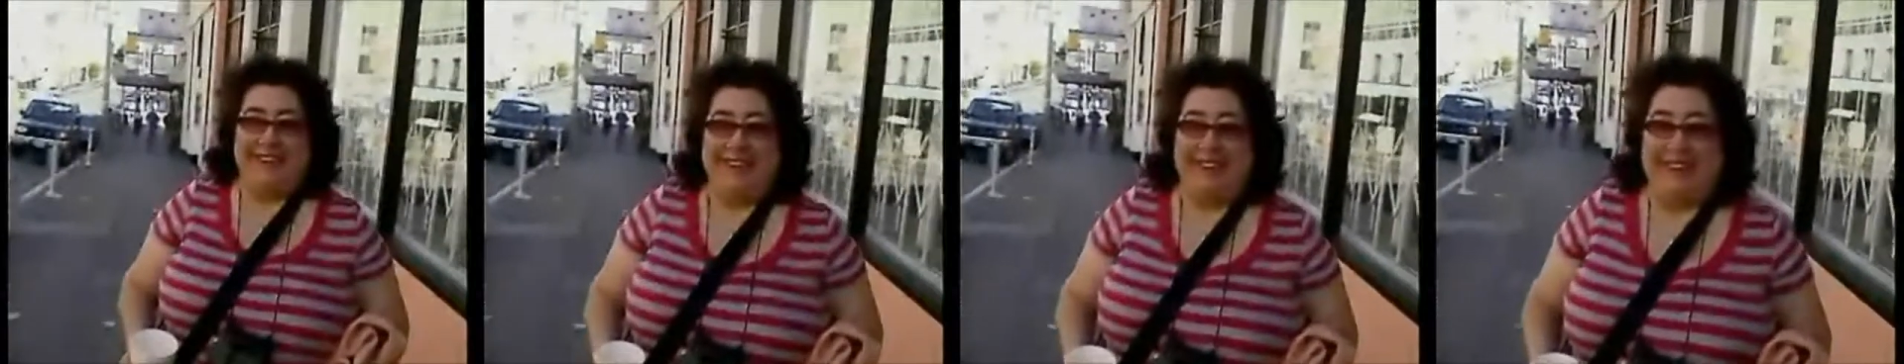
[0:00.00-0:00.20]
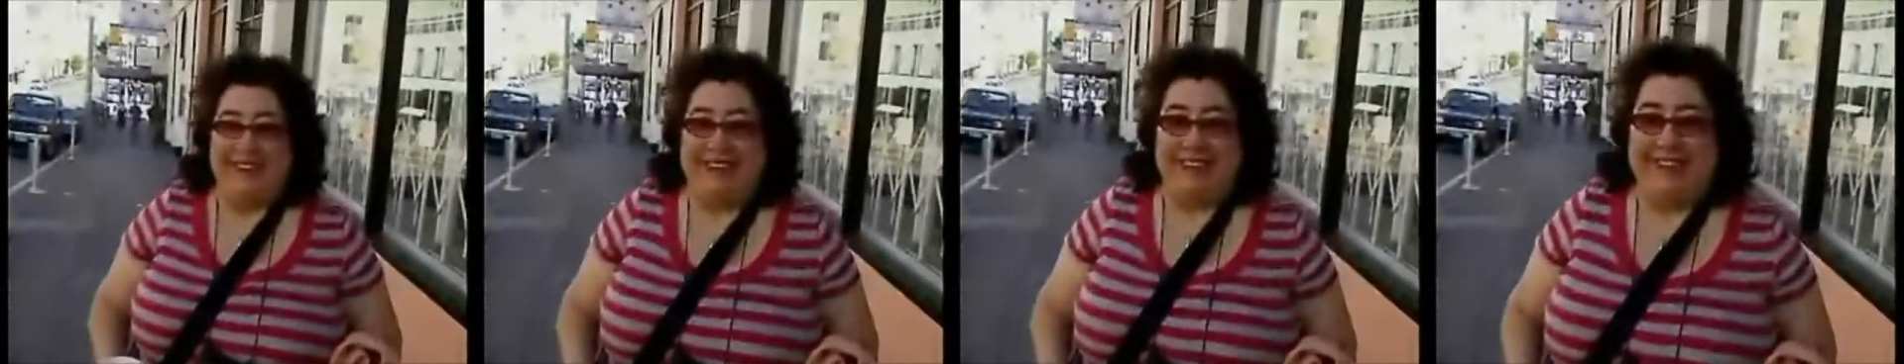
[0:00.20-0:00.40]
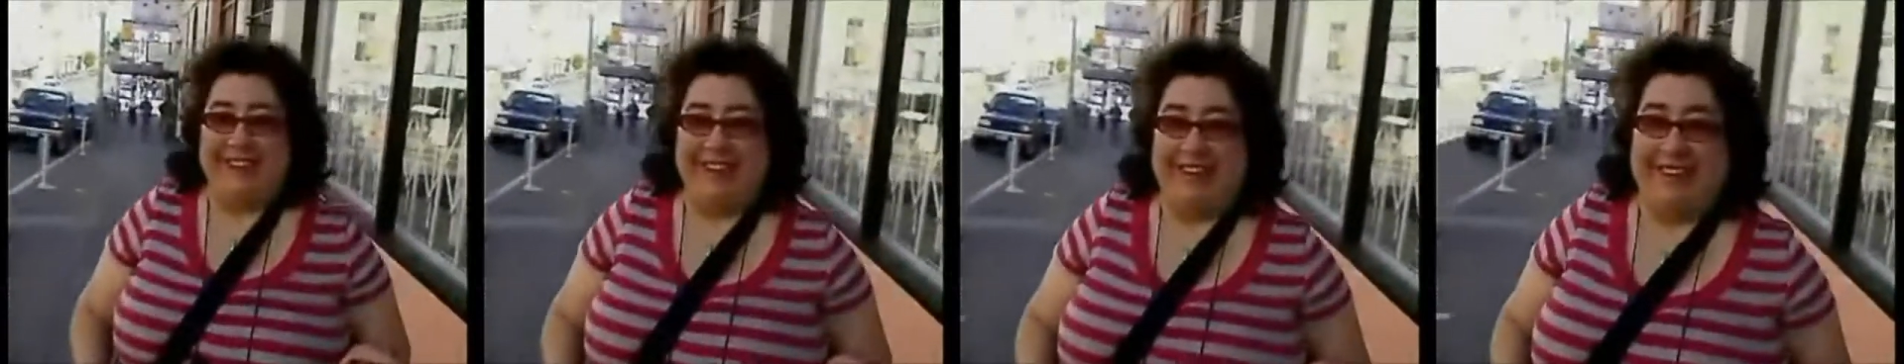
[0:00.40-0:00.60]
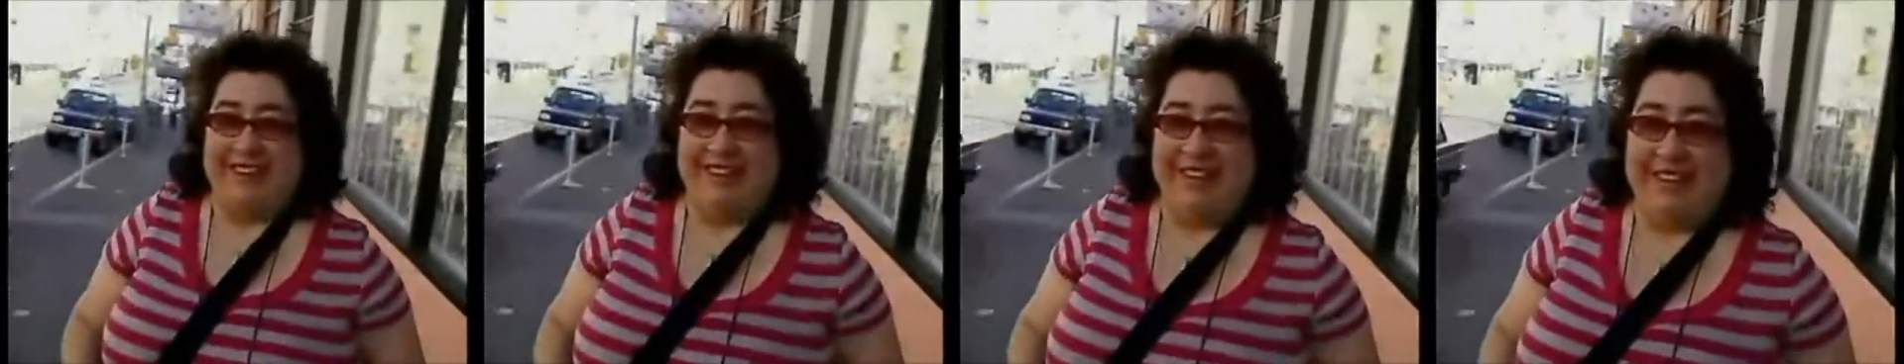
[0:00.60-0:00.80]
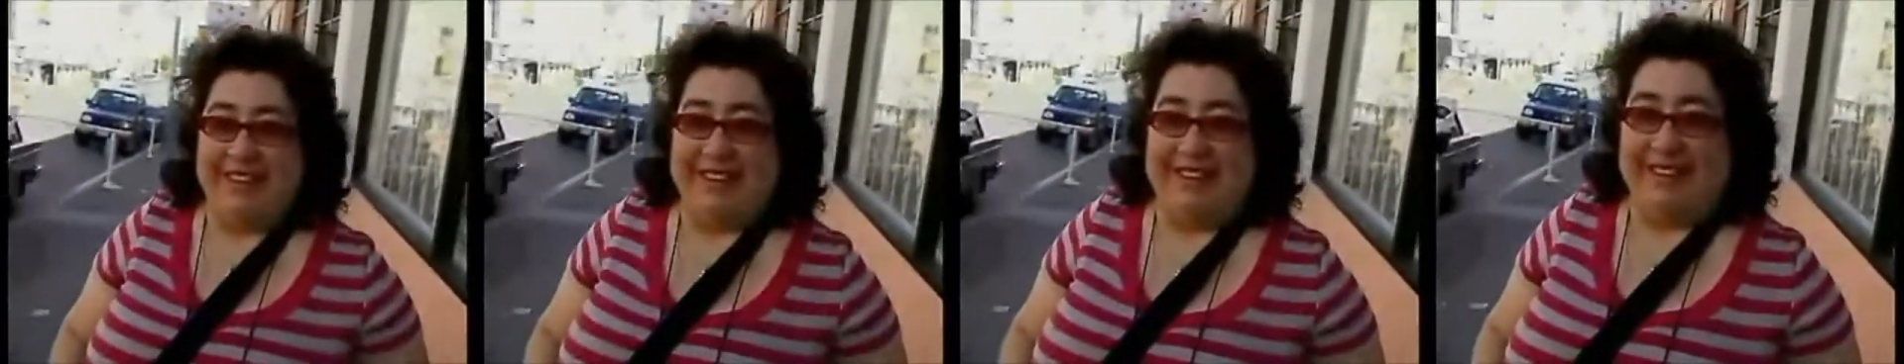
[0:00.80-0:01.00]
Uh, have you
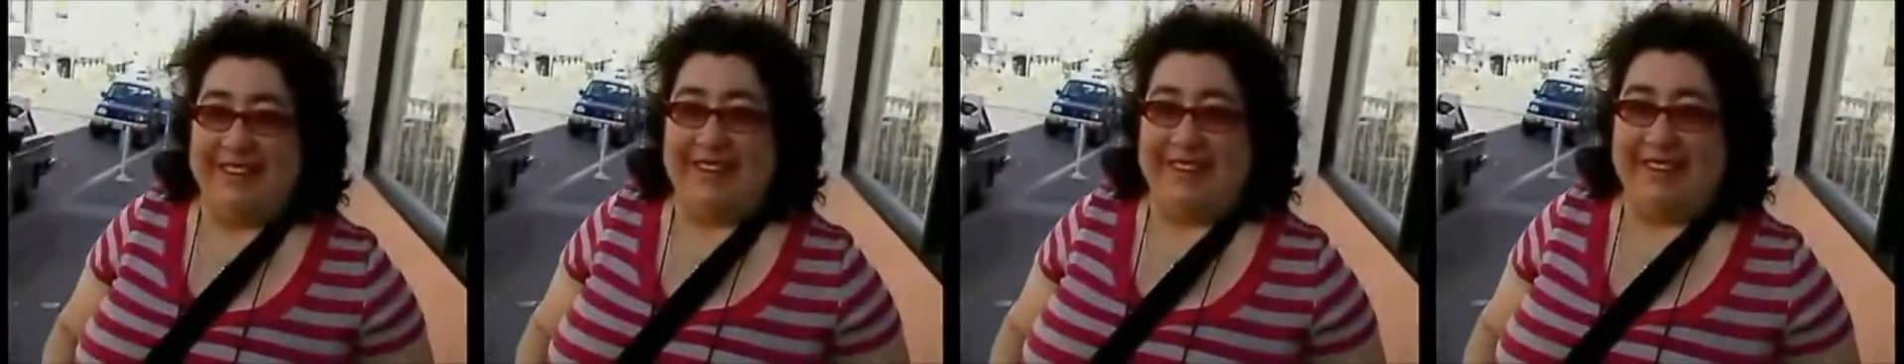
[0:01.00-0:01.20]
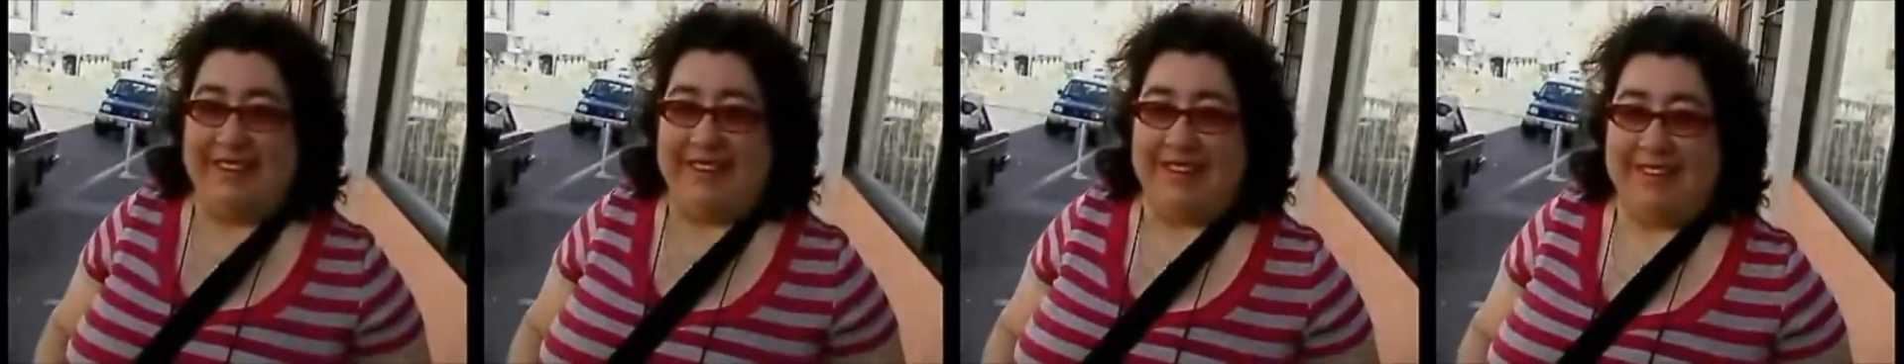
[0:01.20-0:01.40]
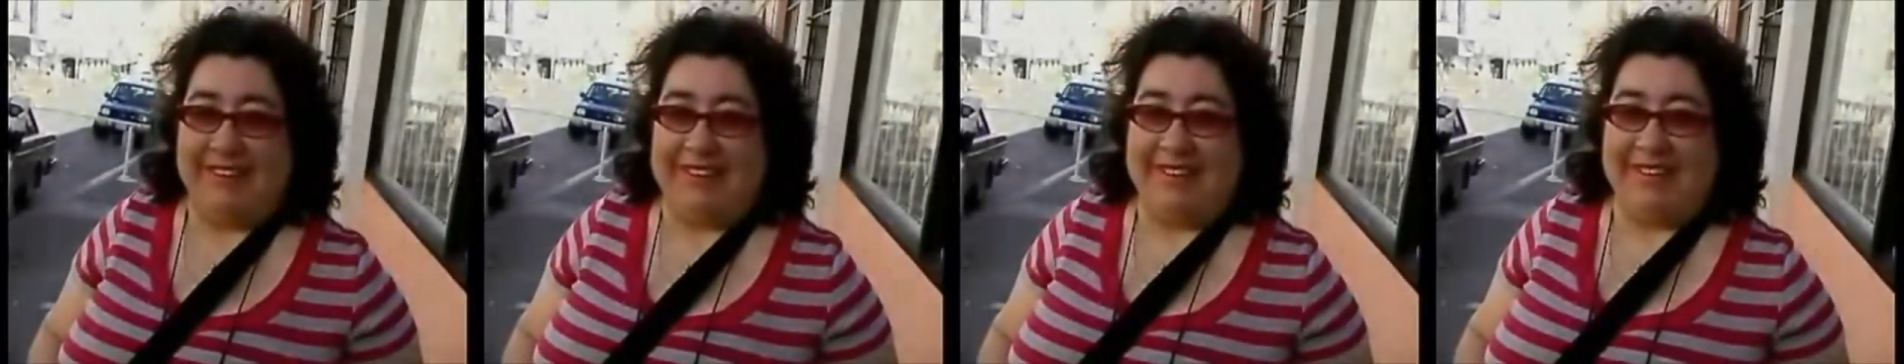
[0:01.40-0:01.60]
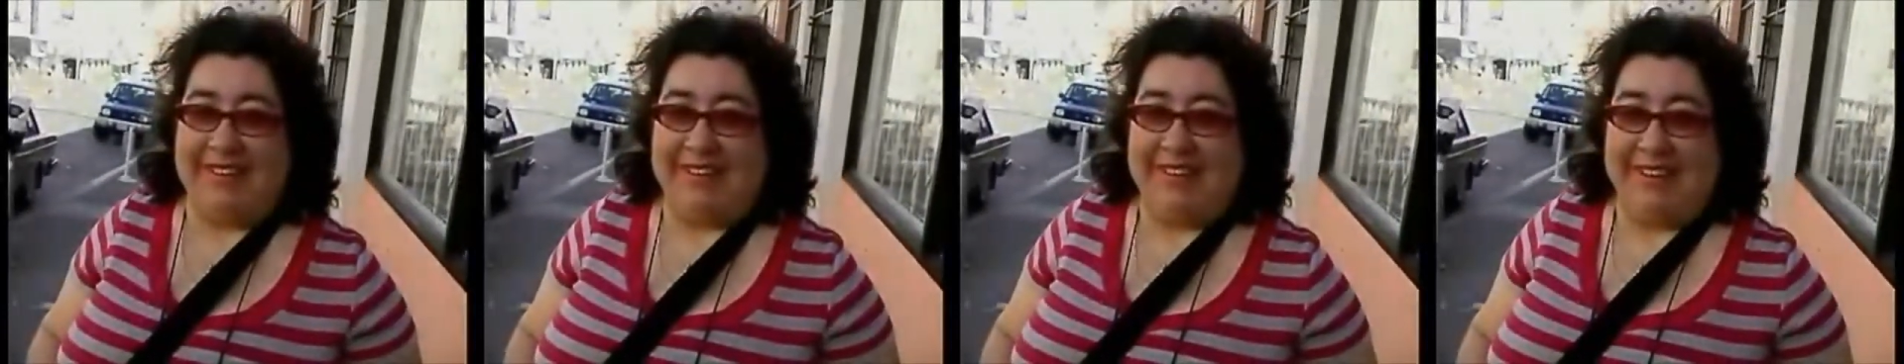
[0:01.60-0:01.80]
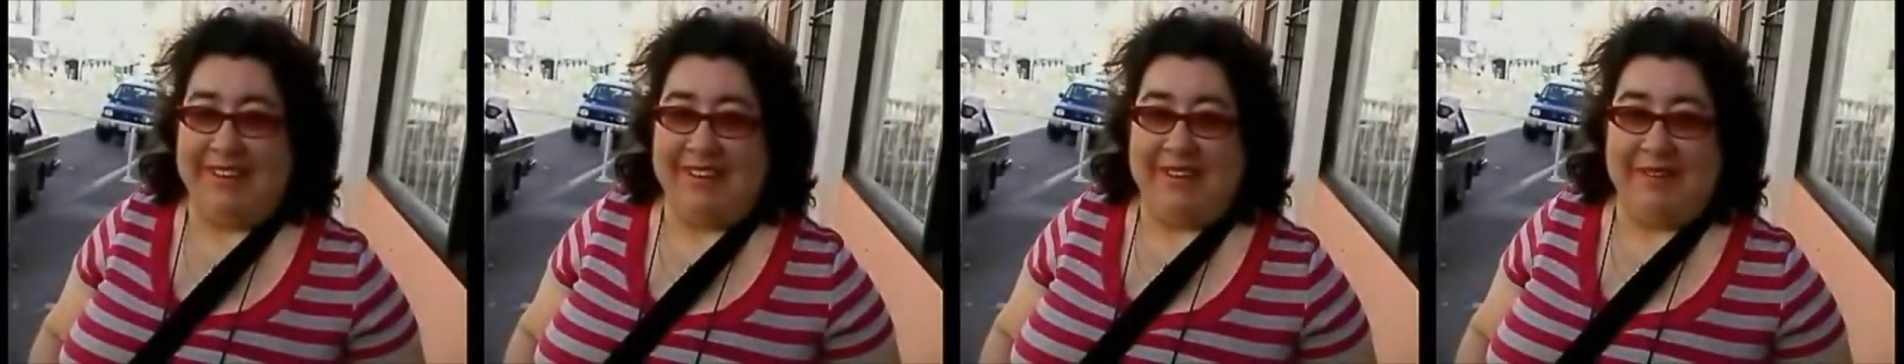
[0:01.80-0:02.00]
heard of the Addy Awards?